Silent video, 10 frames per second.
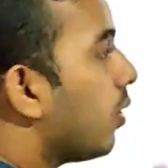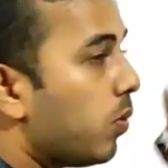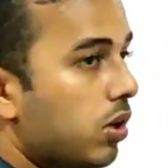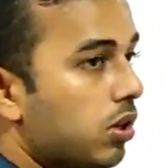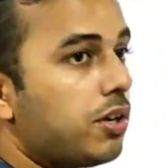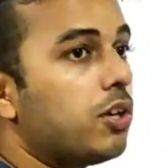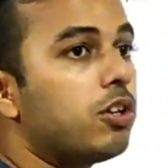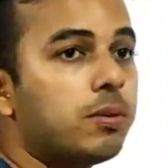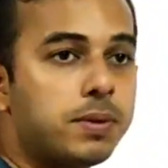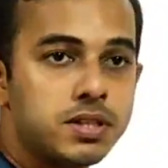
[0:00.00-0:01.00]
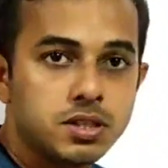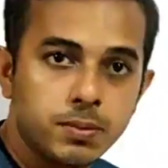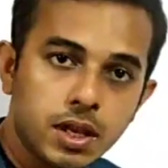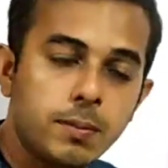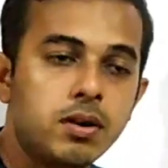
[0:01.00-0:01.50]
We already know the
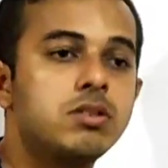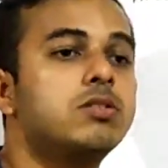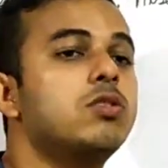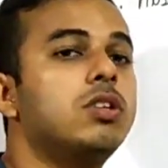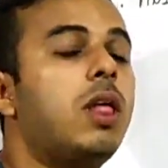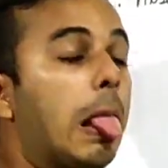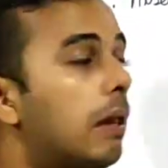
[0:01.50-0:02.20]
principal amount, sorry.